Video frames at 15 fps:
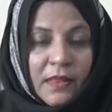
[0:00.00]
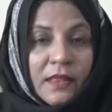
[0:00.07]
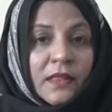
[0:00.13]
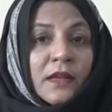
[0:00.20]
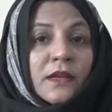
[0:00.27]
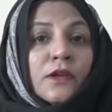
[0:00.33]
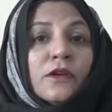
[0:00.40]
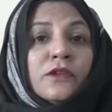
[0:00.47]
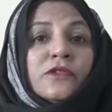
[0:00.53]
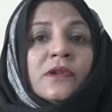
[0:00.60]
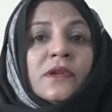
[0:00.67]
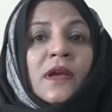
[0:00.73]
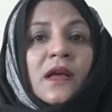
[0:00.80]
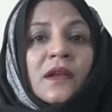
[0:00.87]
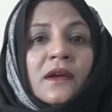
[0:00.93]
The neutral
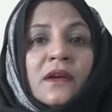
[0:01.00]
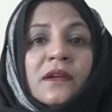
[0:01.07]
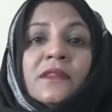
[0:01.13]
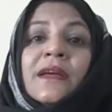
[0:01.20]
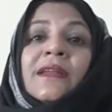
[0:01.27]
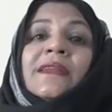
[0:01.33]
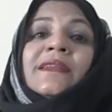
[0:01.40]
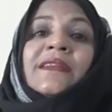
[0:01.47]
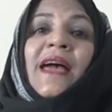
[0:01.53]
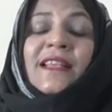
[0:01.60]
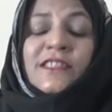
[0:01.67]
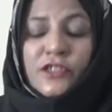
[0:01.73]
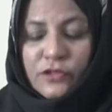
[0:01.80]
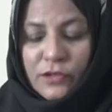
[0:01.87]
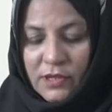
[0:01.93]
color, the
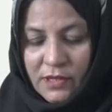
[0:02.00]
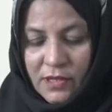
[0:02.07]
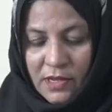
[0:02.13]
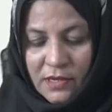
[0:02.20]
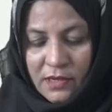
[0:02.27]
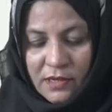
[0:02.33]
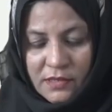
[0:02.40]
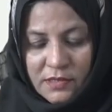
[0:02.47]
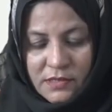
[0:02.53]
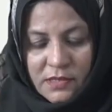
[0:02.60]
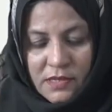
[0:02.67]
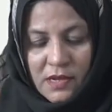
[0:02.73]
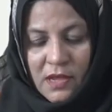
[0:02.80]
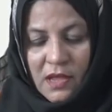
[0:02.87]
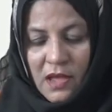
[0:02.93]
natural colors
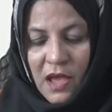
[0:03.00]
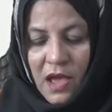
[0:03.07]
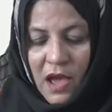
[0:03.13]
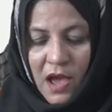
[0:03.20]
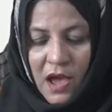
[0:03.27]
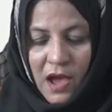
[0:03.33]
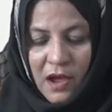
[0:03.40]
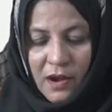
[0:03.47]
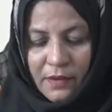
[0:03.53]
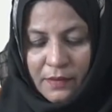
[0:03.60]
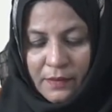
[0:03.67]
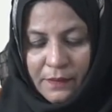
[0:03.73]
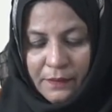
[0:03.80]
are